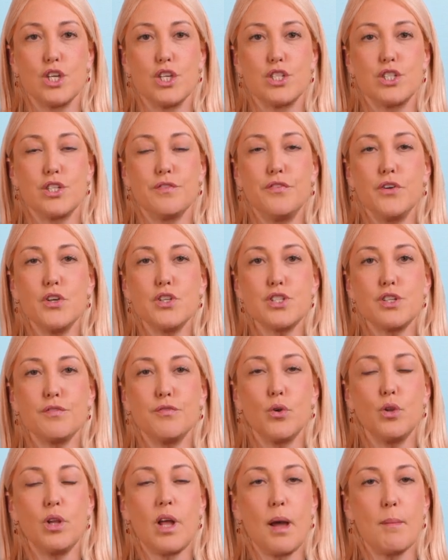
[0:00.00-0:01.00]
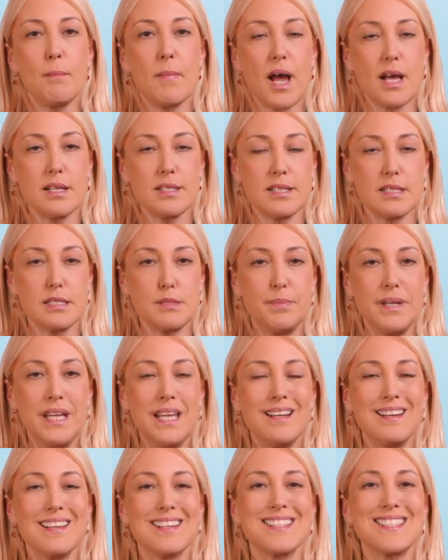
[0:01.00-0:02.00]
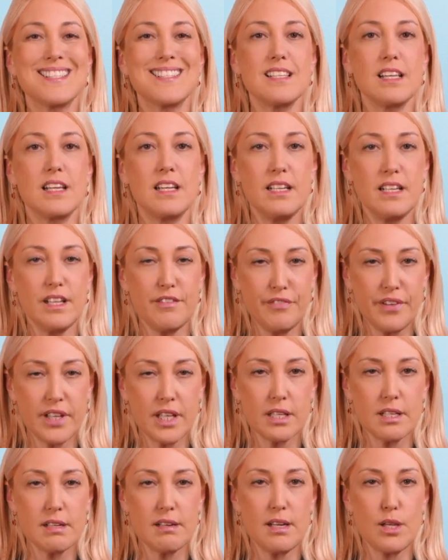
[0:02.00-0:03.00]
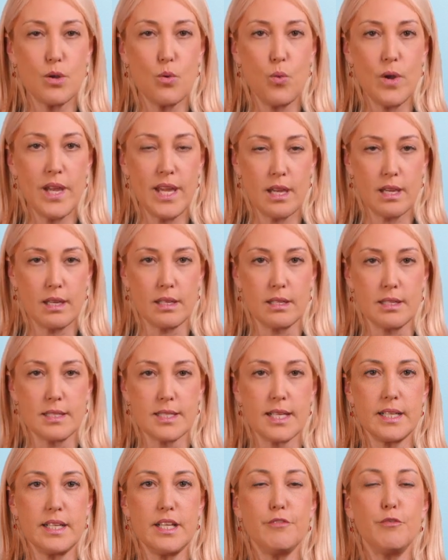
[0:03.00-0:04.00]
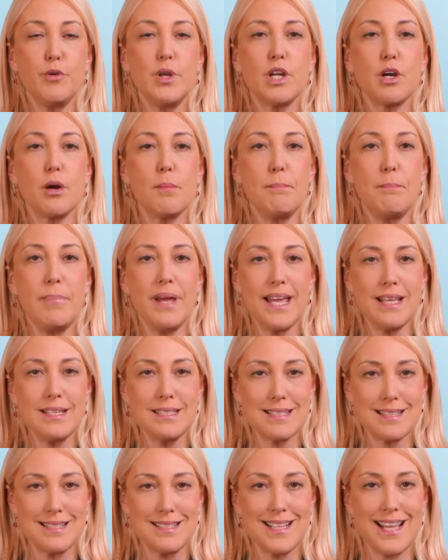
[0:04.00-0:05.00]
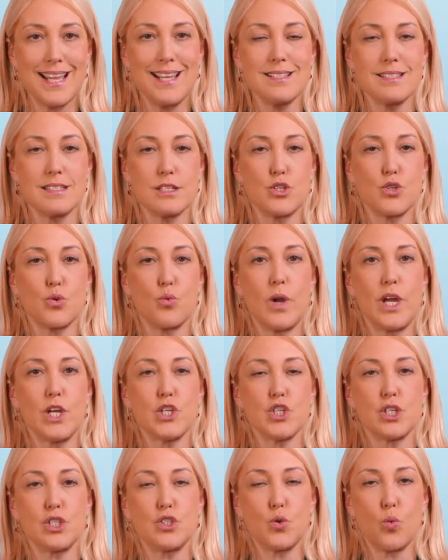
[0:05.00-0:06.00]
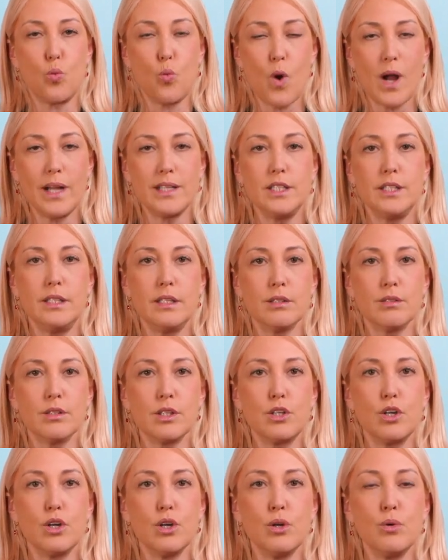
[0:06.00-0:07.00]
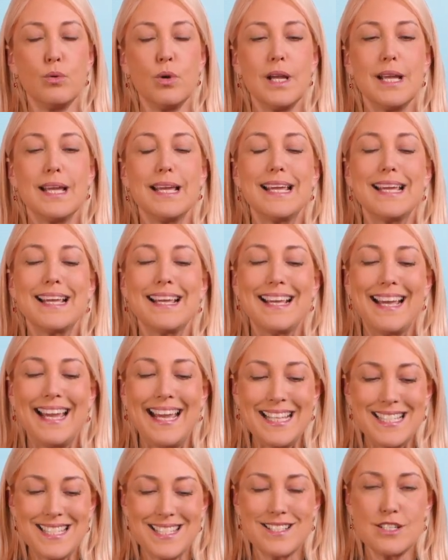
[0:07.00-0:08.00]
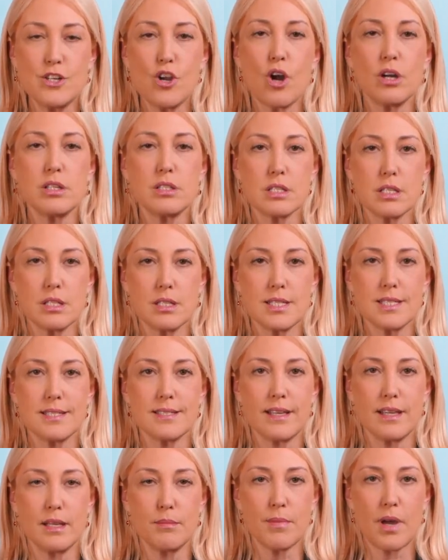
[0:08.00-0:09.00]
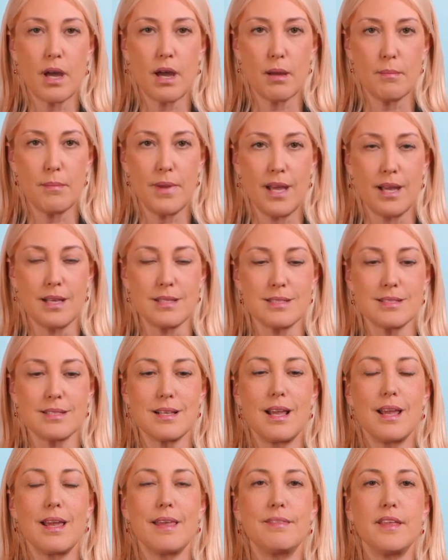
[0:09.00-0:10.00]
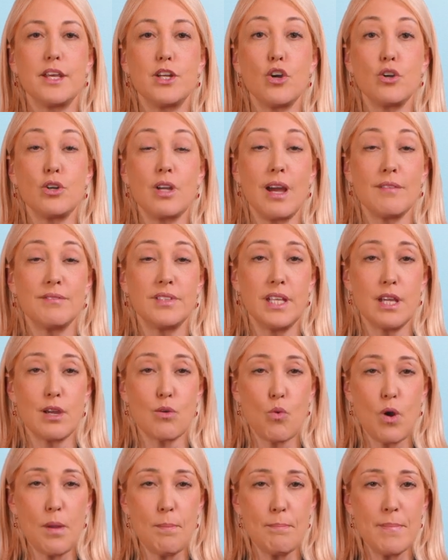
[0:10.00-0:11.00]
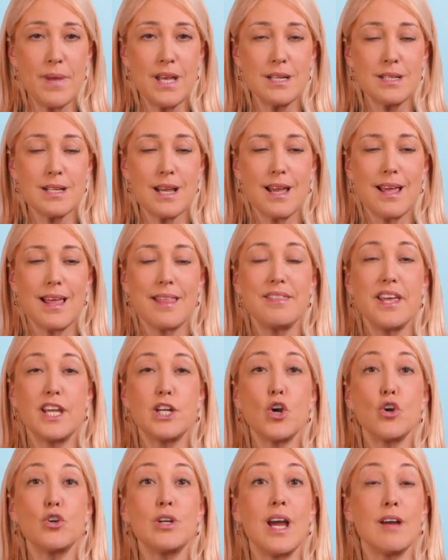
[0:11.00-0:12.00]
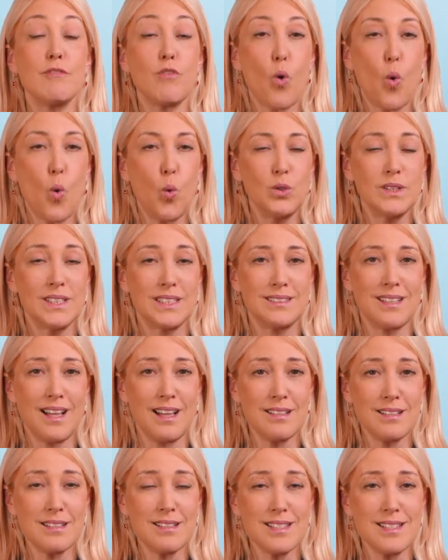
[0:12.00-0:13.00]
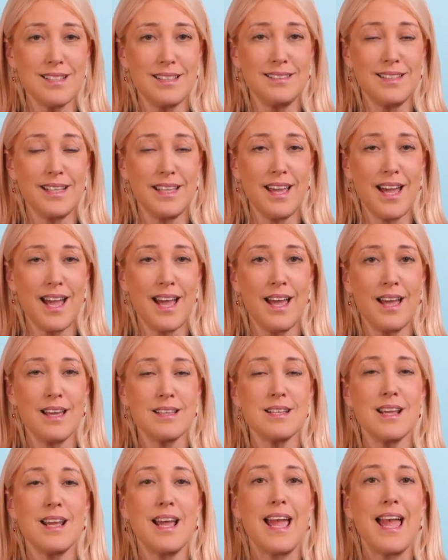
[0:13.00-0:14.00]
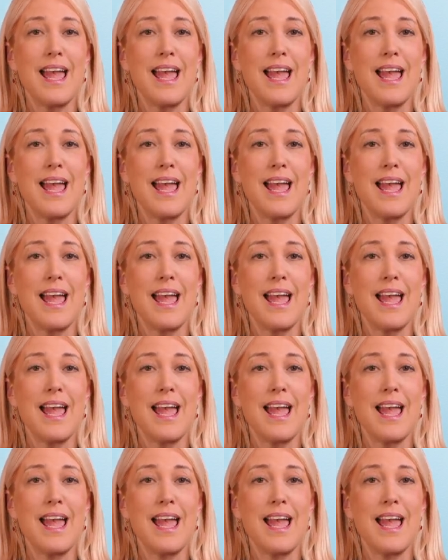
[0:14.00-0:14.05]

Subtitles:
So first of all, Hamas has been significantly weakened. And if we compare today's situation to 1 year ago, it's not the same Hamas. They don't have the equipment, they don't have all the tunnels that they had,